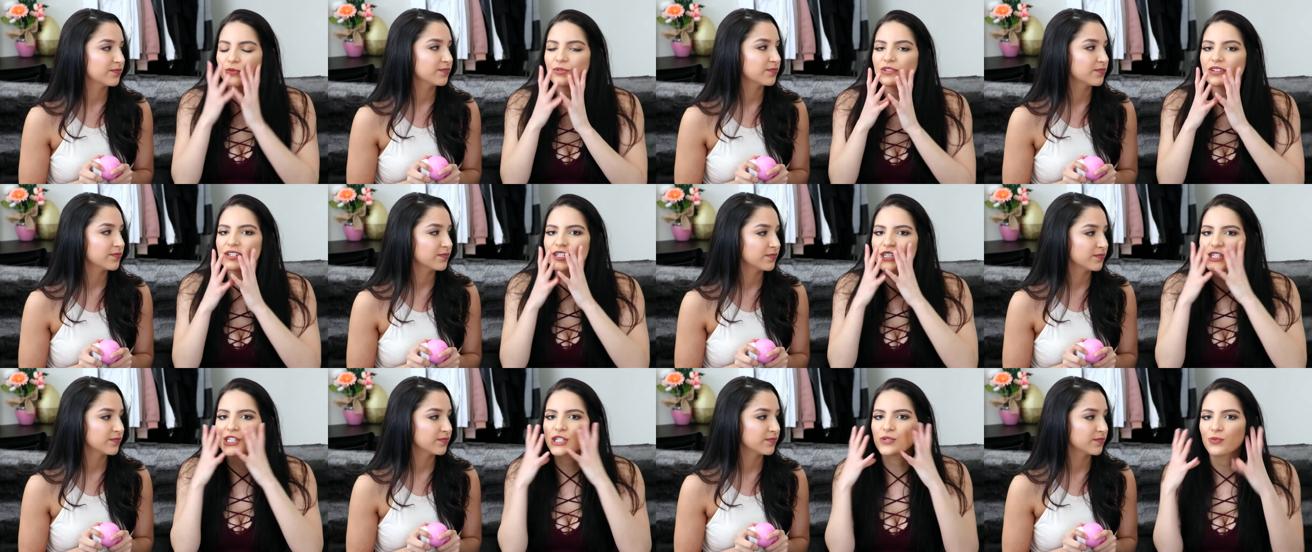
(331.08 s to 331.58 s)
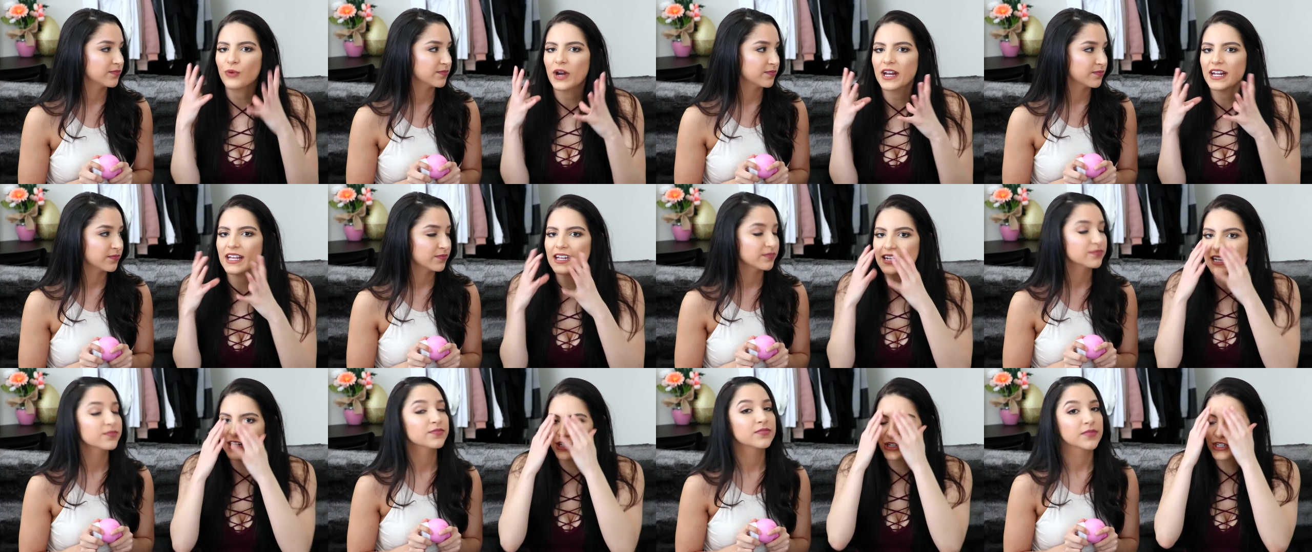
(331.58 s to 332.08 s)
Speaker 1: really
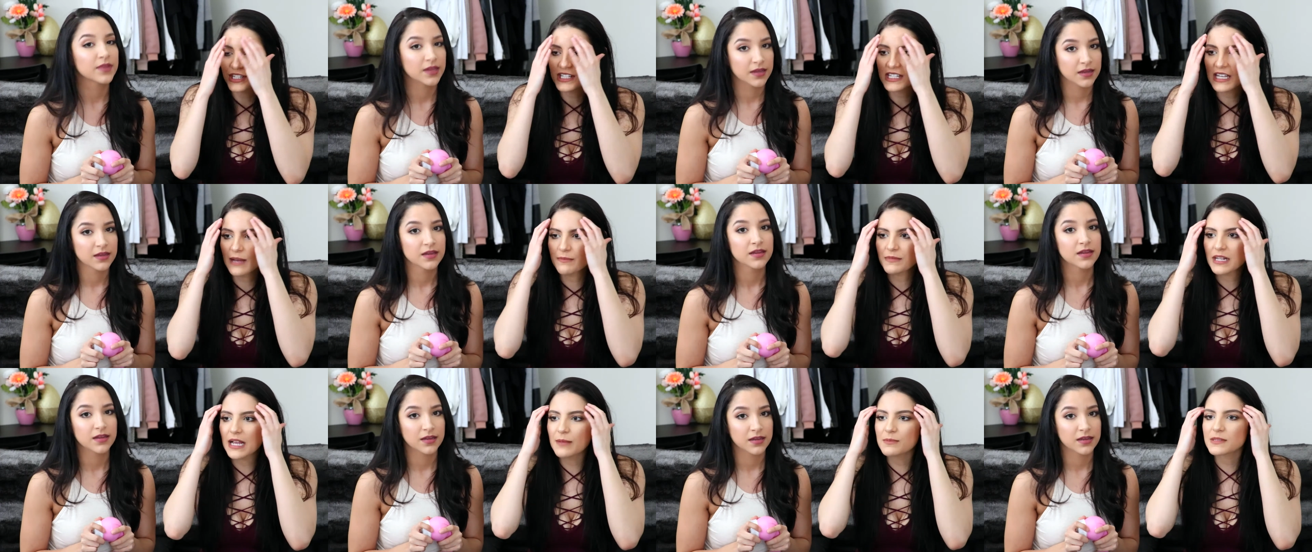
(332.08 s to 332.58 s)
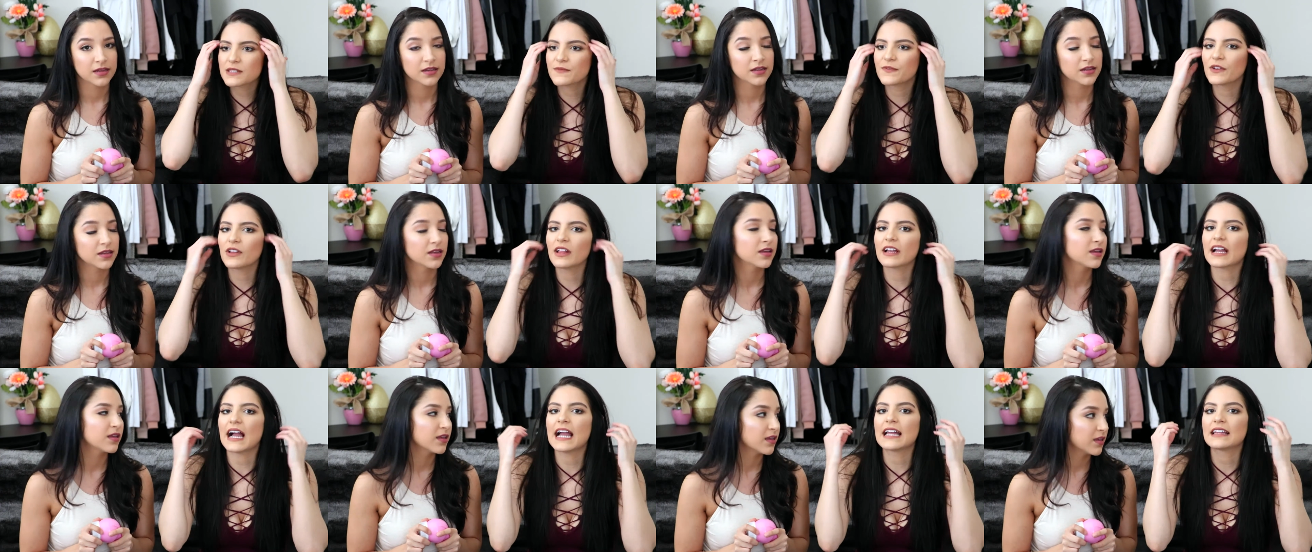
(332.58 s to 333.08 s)
sweaty and I just sometimes
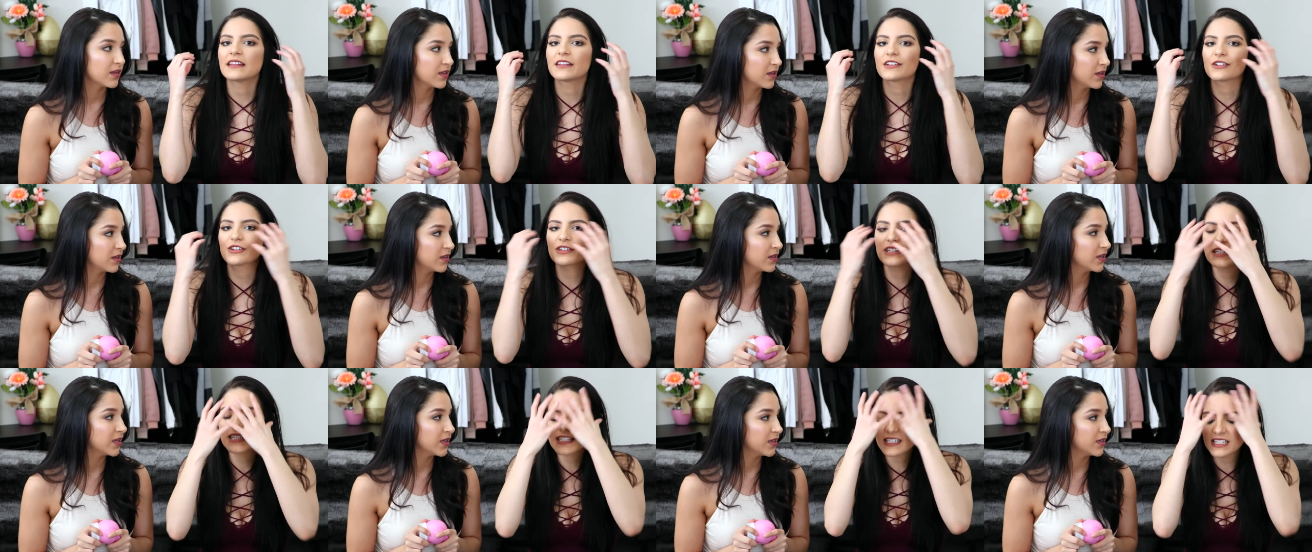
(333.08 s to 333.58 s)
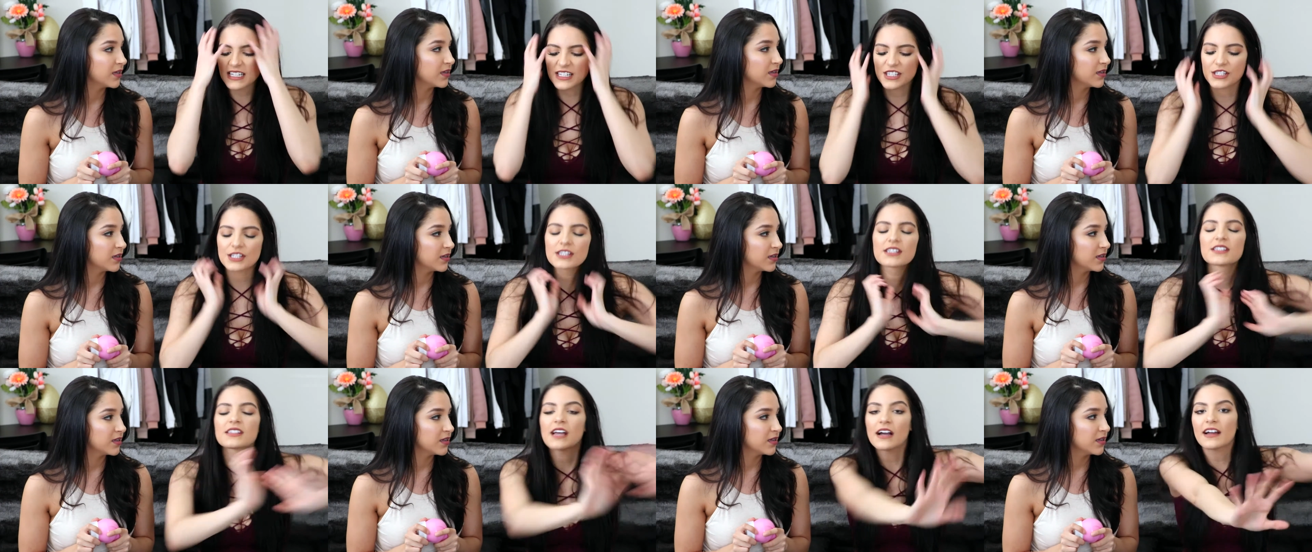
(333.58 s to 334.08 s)
feel like I literally need to like
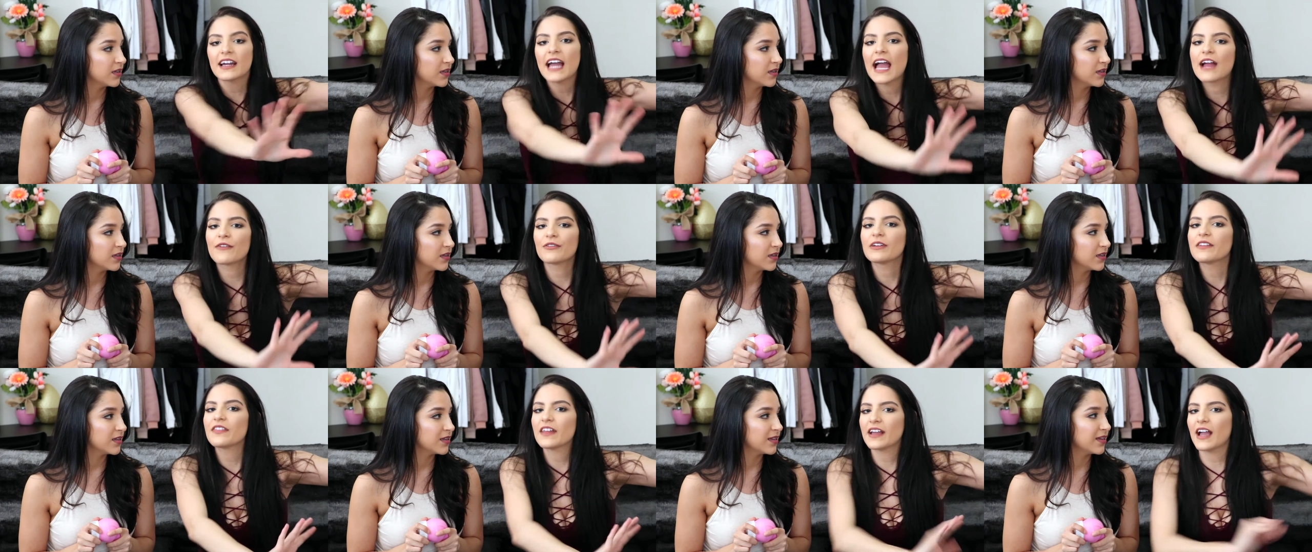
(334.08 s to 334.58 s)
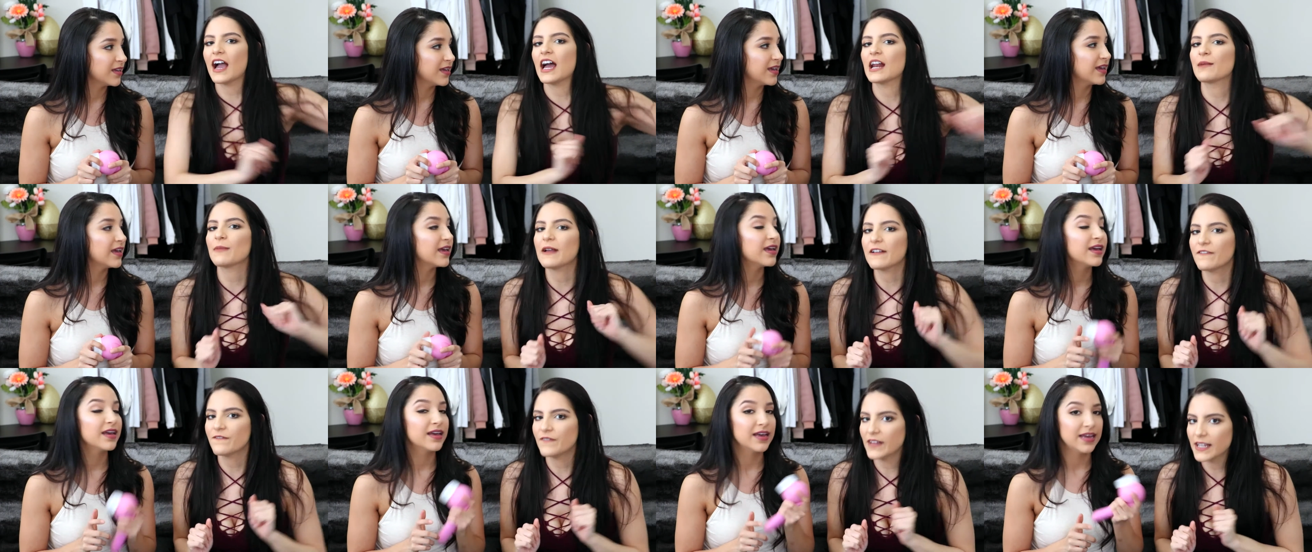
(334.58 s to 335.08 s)
suck everything out
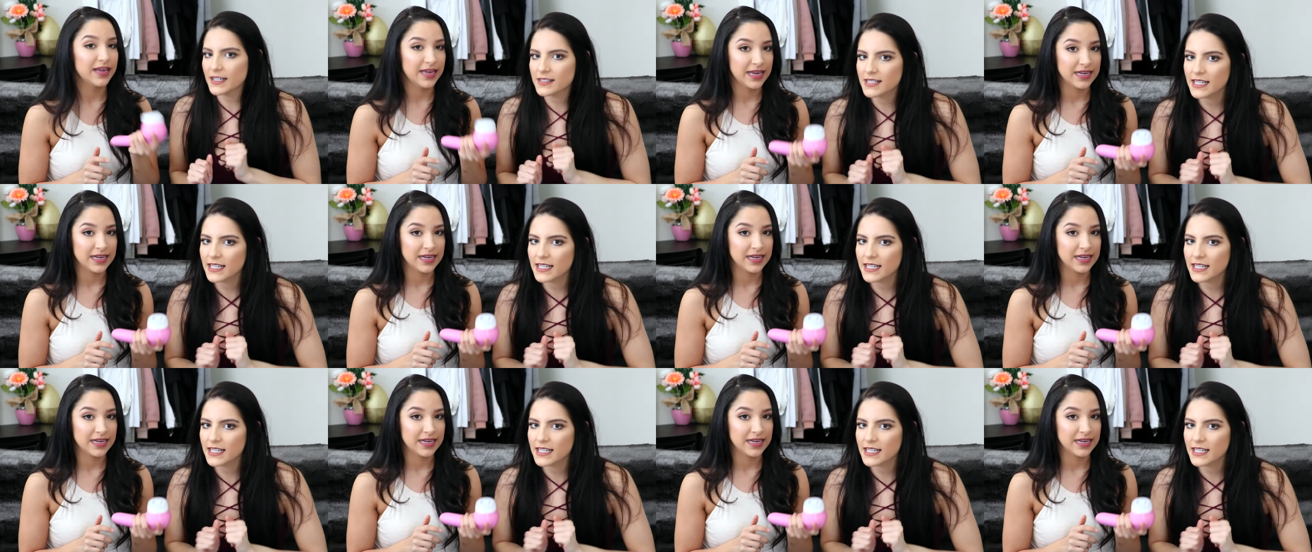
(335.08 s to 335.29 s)
of my face